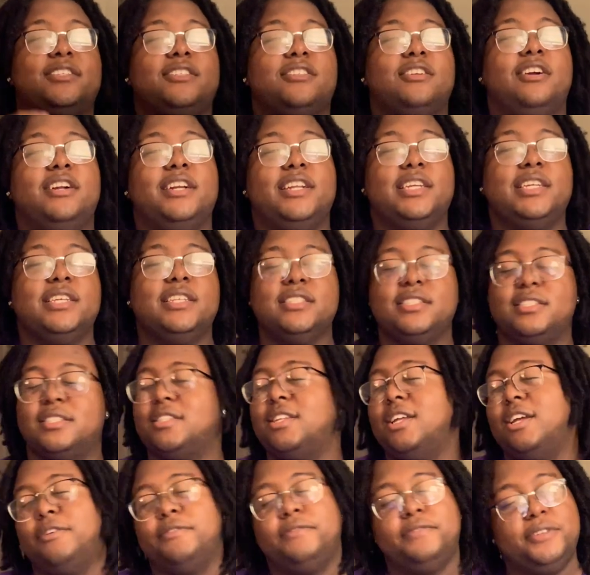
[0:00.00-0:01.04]
started getting
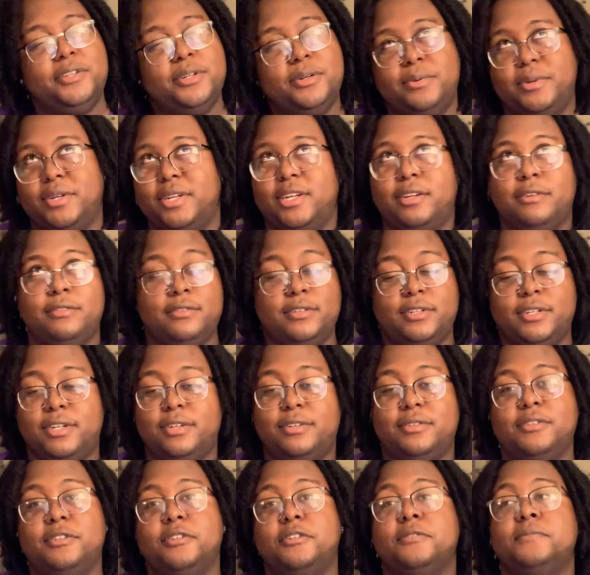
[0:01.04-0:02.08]
stuffy or whatever. I
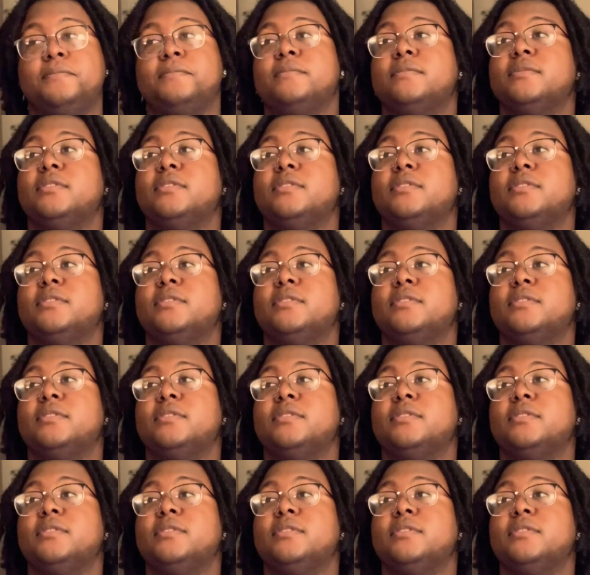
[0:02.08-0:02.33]
don't know.